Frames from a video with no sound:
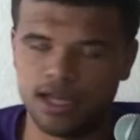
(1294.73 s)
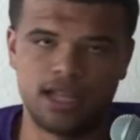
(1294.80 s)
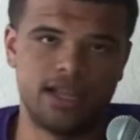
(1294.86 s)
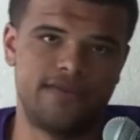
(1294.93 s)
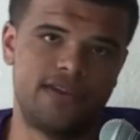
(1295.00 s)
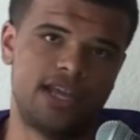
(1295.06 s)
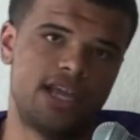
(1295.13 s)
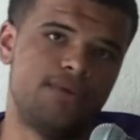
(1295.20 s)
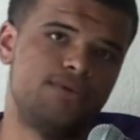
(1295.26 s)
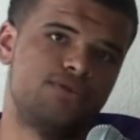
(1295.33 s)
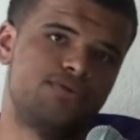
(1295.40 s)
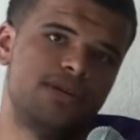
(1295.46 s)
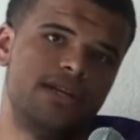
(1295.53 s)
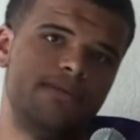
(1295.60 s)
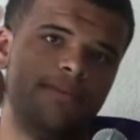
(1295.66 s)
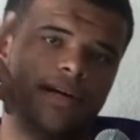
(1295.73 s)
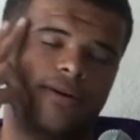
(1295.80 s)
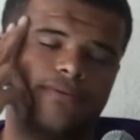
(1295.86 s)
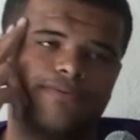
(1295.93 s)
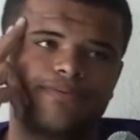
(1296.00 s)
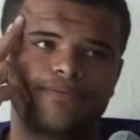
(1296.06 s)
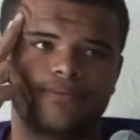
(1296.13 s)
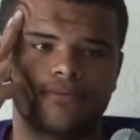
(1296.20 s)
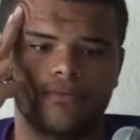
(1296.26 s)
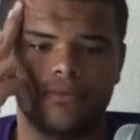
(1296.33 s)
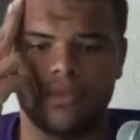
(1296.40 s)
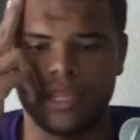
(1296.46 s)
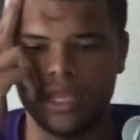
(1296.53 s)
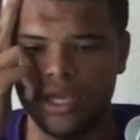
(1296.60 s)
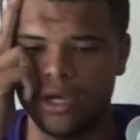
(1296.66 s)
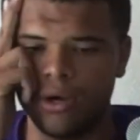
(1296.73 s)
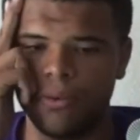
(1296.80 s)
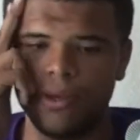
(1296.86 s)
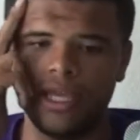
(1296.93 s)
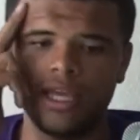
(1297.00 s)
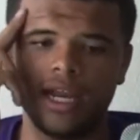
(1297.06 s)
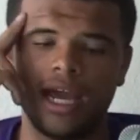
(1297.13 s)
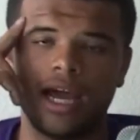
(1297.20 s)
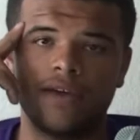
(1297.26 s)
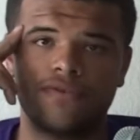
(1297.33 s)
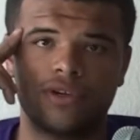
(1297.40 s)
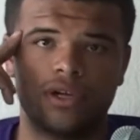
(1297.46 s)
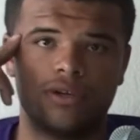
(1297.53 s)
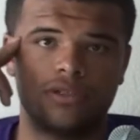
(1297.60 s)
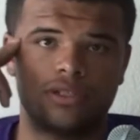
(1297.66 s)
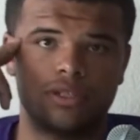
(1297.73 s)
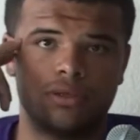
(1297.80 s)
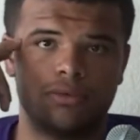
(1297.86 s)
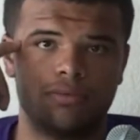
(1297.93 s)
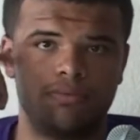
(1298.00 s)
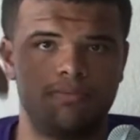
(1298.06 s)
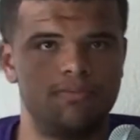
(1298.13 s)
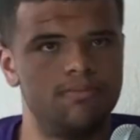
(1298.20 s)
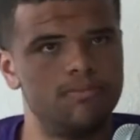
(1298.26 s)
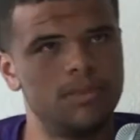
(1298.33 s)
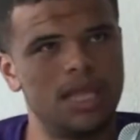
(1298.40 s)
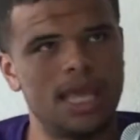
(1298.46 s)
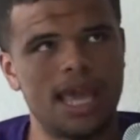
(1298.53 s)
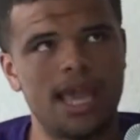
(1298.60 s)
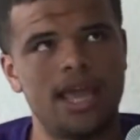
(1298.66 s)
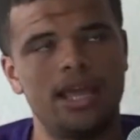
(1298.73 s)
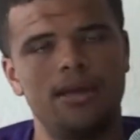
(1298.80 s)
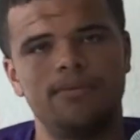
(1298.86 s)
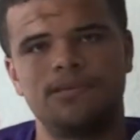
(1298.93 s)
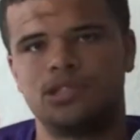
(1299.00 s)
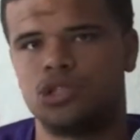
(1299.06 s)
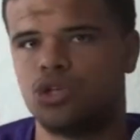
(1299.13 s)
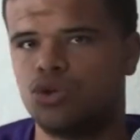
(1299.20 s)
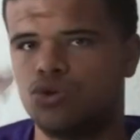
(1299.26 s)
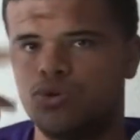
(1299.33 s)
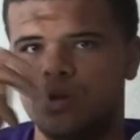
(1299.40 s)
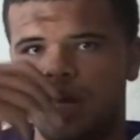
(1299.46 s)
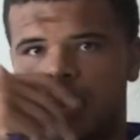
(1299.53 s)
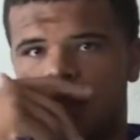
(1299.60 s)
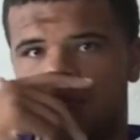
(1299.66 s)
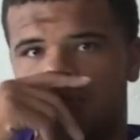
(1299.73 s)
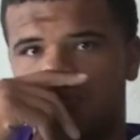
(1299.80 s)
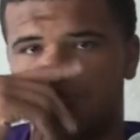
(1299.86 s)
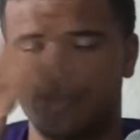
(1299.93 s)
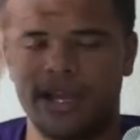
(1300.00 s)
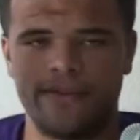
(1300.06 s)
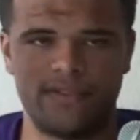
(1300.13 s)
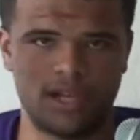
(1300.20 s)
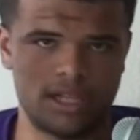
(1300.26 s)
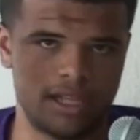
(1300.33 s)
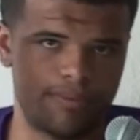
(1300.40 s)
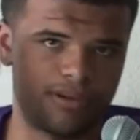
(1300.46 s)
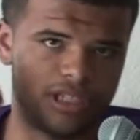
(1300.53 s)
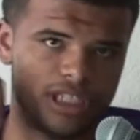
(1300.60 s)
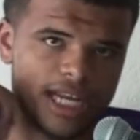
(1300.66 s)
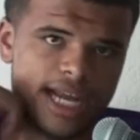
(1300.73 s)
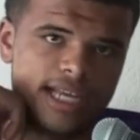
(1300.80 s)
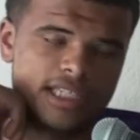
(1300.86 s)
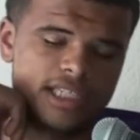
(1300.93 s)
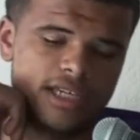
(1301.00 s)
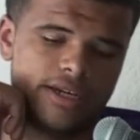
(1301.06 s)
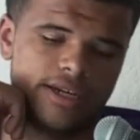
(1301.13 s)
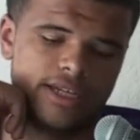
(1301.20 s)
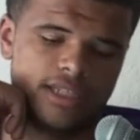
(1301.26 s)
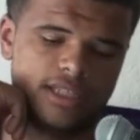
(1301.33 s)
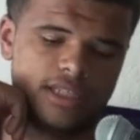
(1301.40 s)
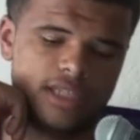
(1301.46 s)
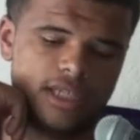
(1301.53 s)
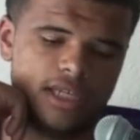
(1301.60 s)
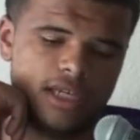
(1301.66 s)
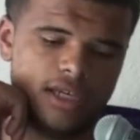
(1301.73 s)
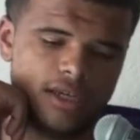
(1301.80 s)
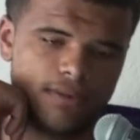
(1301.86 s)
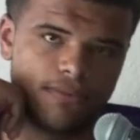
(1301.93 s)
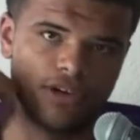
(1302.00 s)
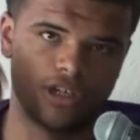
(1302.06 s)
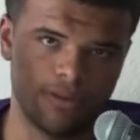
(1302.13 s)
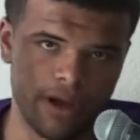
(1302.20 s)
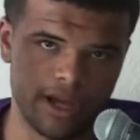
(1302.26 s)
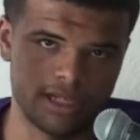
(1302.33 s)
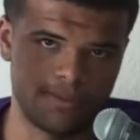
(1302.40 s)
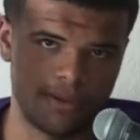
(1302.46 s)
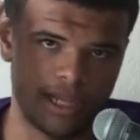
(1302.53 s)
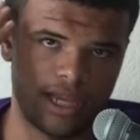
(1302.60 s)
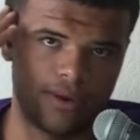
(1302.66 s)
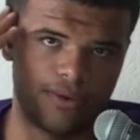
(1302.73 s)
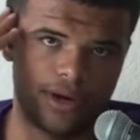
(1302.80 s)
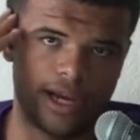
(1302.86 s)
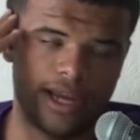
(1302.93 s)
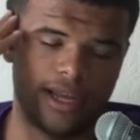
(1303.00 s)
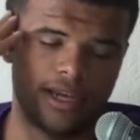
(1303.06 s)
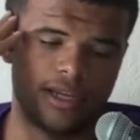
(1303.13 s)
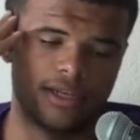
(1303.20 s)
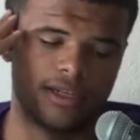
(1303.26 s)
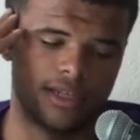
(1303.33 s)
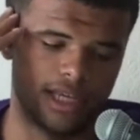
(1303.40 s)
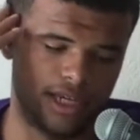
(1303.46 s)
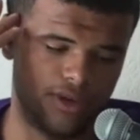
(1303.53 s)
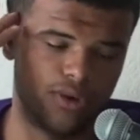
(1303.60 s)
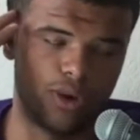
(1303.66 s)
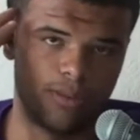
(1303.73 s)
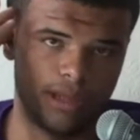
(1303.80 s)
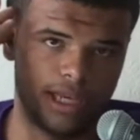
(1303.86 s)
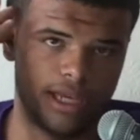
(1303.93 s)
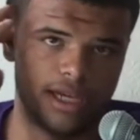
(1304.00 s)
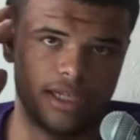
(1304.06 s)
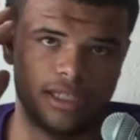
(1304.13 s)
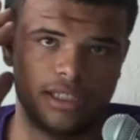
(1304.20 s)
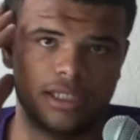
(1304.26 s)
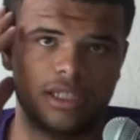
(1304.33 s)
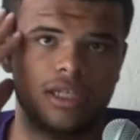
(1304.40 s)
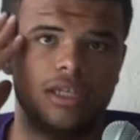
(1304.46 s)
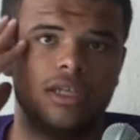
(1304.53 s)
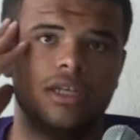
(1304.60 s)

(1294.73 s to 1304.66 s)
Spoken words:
I loved it. It was written about a week and a half ago. So game 2, game 3 of the Clippers Jazz series. Chris Paul is playing great, like he normally does.